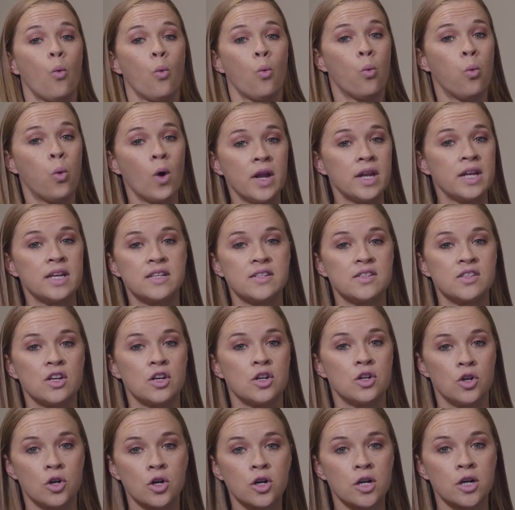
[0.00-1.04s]
What is a
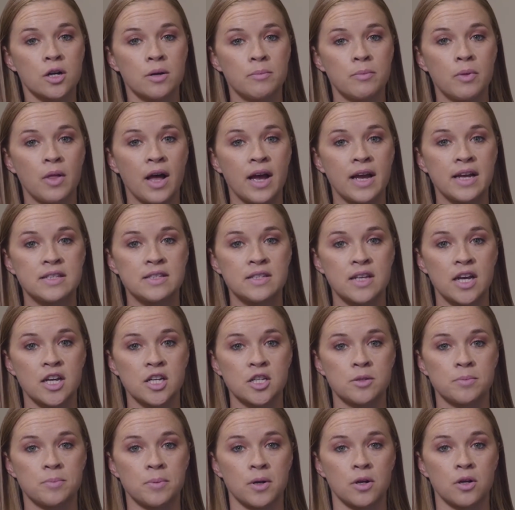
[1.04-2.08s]
NERC compliance
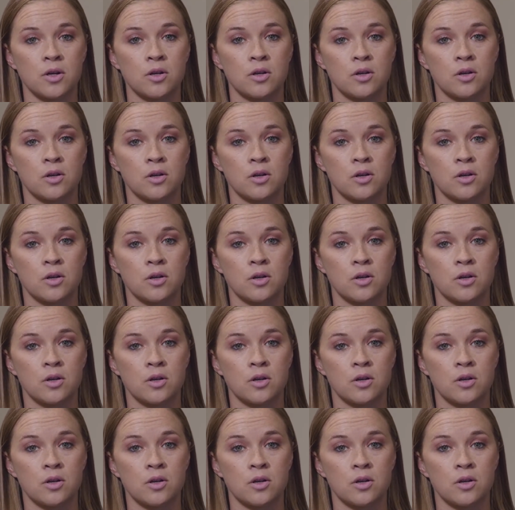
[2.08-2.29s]
expert?